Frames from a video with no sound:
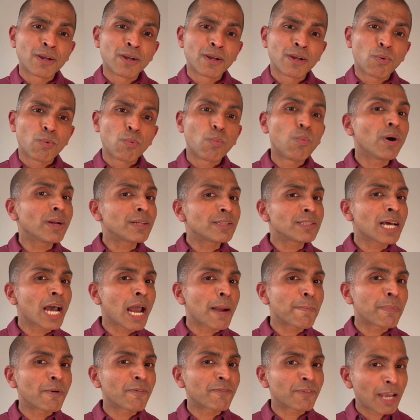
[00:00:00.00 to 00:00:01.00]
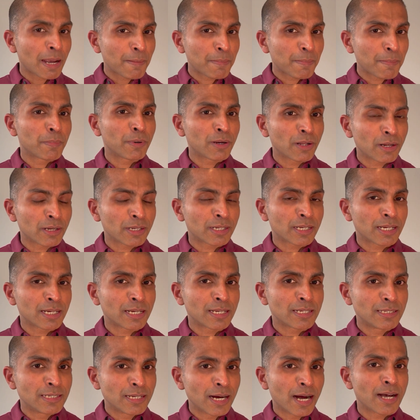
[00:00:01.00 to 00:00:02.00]
What type of capability
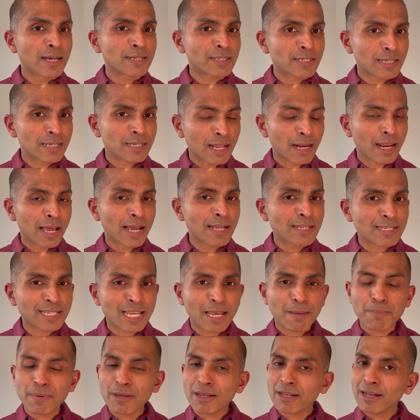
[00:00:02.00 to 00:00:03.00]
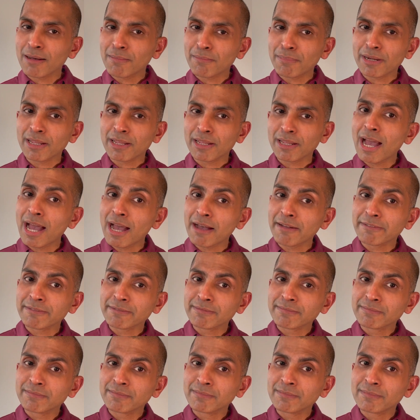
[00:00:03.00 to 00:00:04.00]
does a landscaping company have?
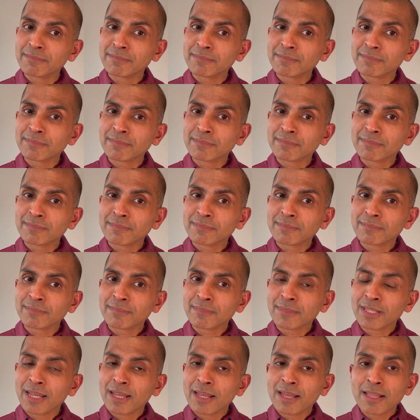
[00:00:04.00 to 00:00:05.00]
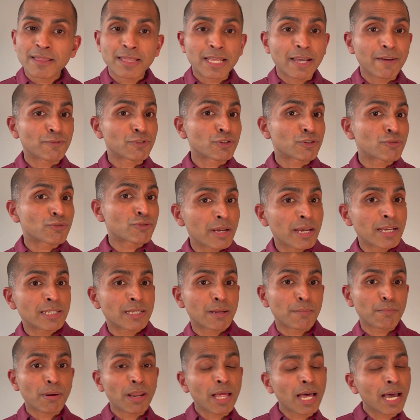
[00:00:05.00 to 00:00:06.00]
They have trees
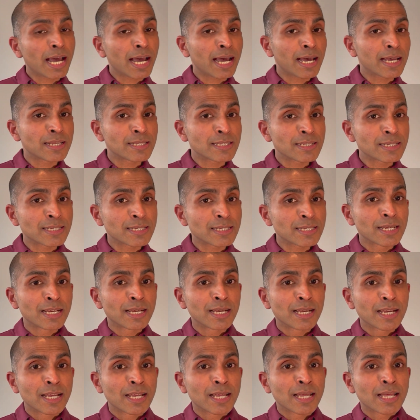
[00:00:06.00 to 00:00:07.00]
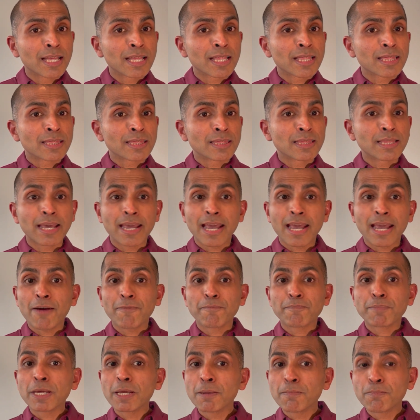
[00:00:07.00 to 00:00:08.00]
and plants. They have
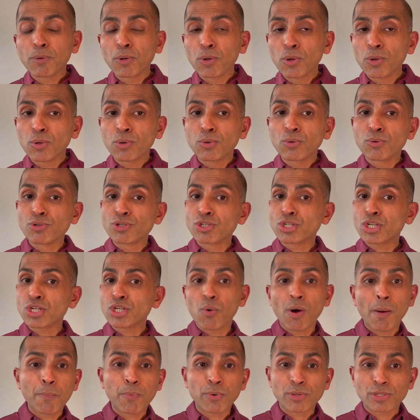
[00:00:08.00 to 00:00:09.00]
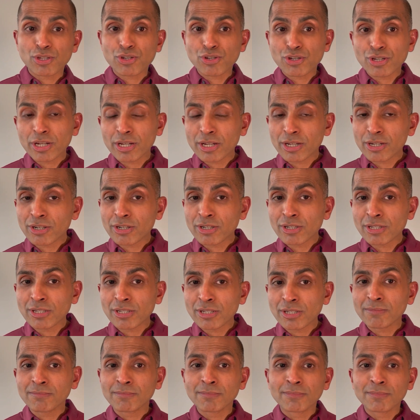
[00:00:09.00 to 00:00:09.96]
people who show up with shears.